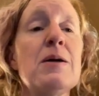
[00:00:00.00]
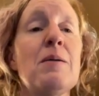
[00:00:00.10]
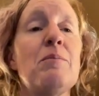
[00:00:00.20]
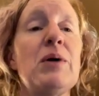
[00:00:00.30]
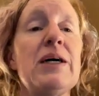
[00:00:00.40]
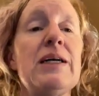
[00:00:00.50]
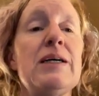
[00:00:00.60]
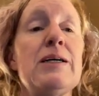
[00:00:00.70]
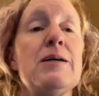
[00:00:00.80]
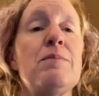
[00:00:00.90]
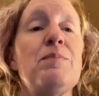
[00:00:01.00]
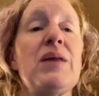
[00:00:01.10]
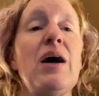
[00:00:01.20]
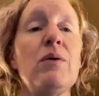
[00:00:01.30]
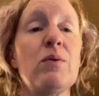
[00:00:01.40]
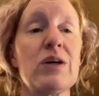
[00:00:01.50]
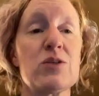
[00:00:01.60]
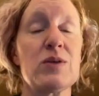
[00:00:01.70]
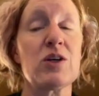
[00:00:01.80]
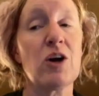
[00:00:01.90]
But how it works
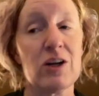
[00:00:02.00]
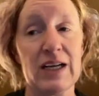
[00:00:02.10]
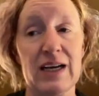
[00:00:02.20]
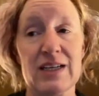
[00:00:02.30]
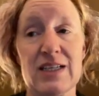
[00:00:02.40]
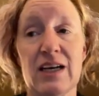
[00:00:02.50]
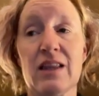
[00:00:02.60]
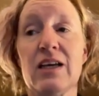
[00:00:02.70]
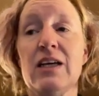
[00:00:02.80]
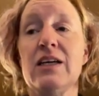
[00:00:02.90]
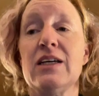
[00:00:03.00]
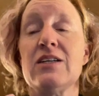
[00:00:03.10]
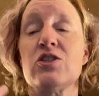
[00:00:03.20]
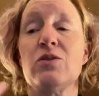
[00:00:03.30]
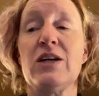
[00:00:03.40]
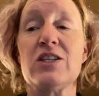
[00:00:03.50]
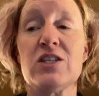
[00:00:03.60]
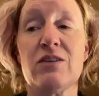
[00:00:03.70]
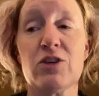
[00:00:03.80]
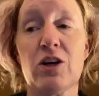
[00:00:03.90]
with cardiac death is donation
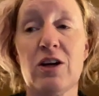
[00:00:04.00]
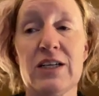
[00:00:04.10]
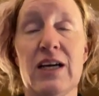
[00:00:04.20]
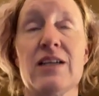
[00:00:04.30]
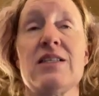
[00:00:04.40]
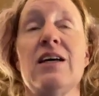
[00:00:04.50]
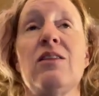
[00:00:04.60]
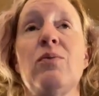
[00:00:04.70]
after cardiac death.